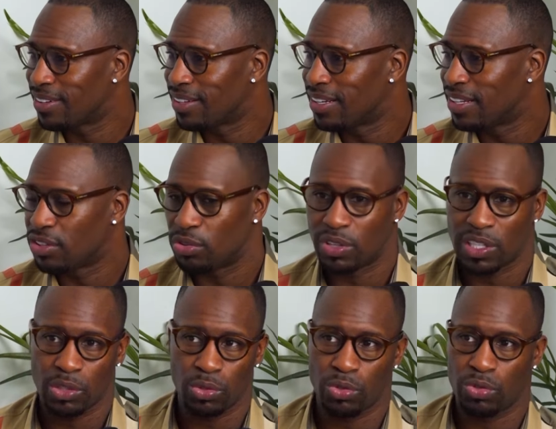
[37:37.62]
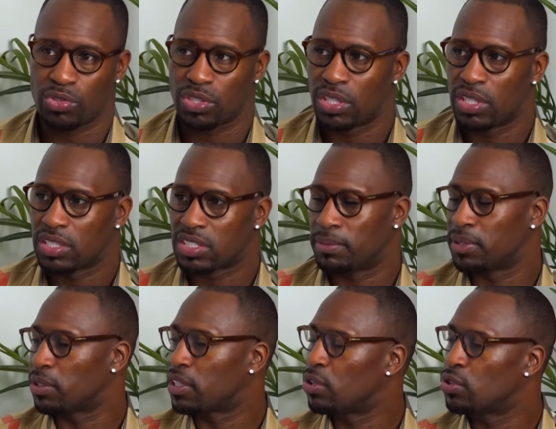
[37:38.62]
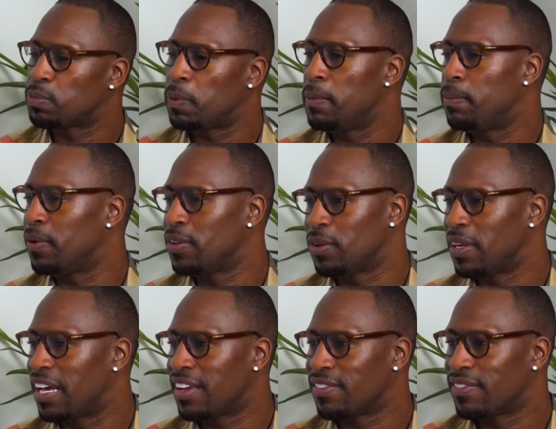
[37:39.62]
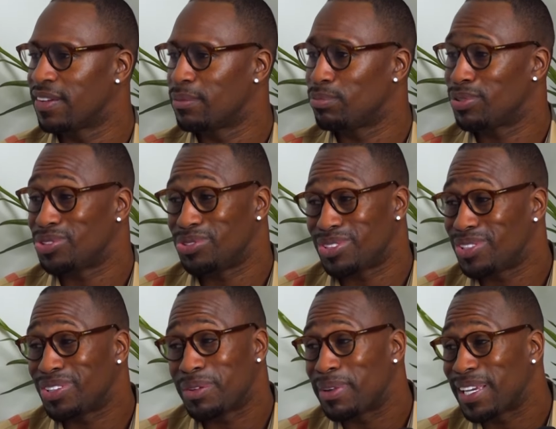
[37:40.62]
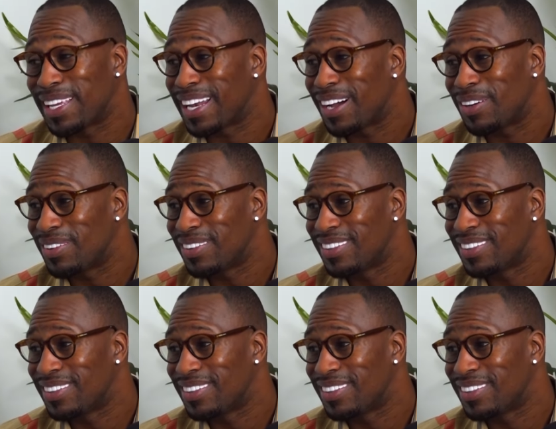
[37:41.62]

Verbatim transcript: Yeah. You can lose some of the close people in your life, but you still can make it out,